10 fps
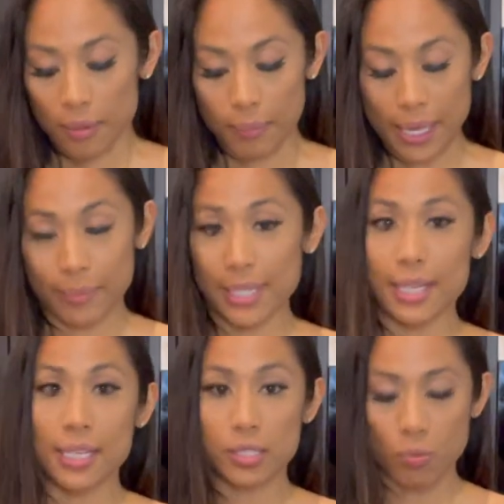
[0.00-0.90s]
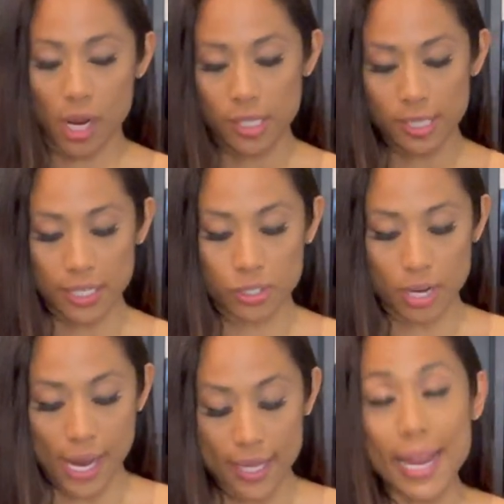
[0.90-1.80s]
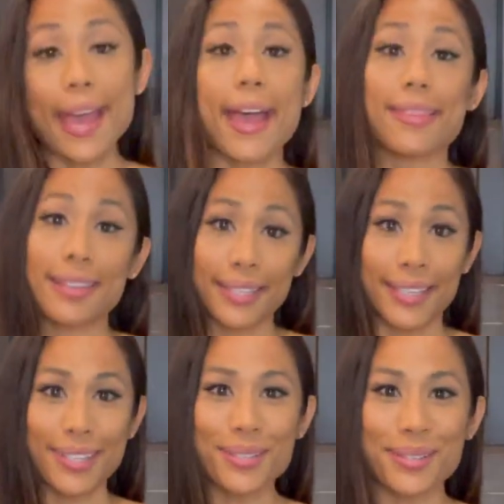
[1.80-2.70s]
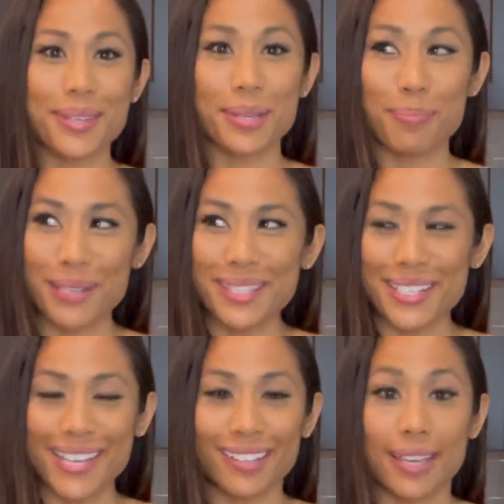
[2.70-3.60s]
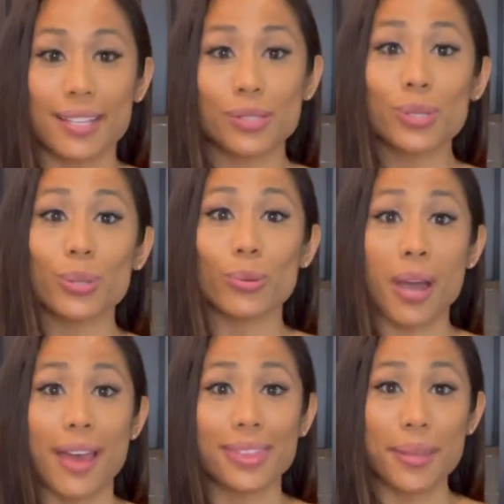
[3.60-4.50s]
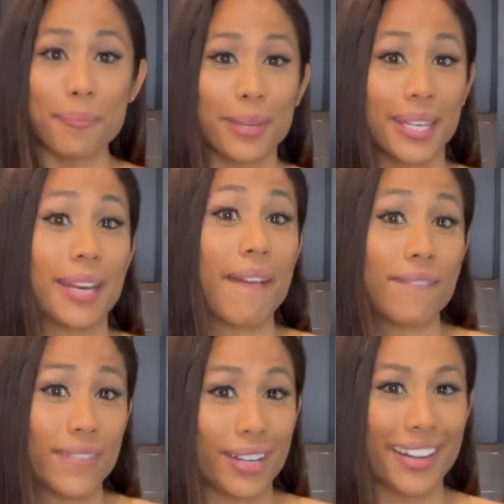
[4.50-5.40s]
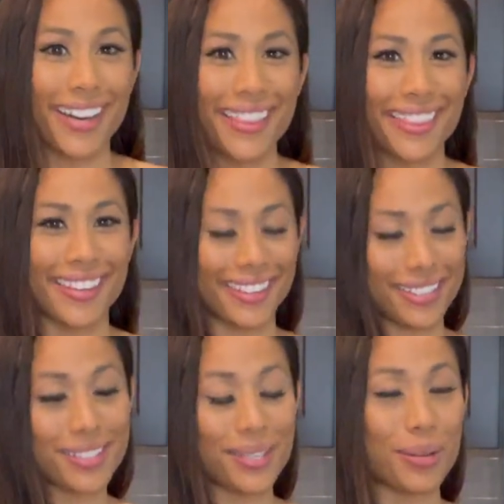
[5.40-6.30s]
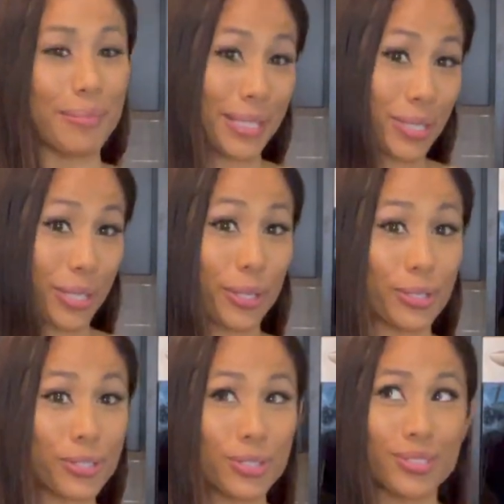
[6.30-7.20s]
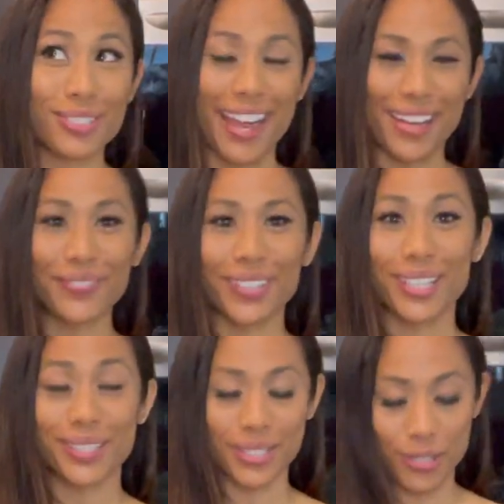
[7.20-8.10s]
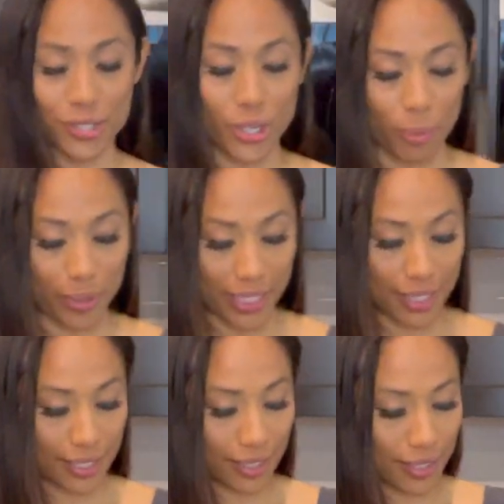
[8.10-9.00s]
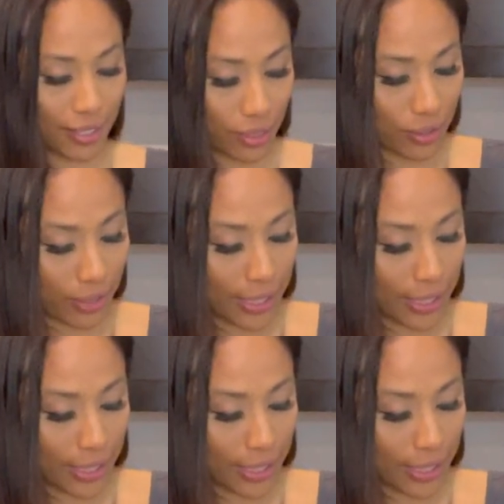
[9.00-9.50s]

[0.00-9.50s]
My meat is washed and dried, and the key to the beefsteak is to cut the meat very thin. So make sure your knife is sharpened to do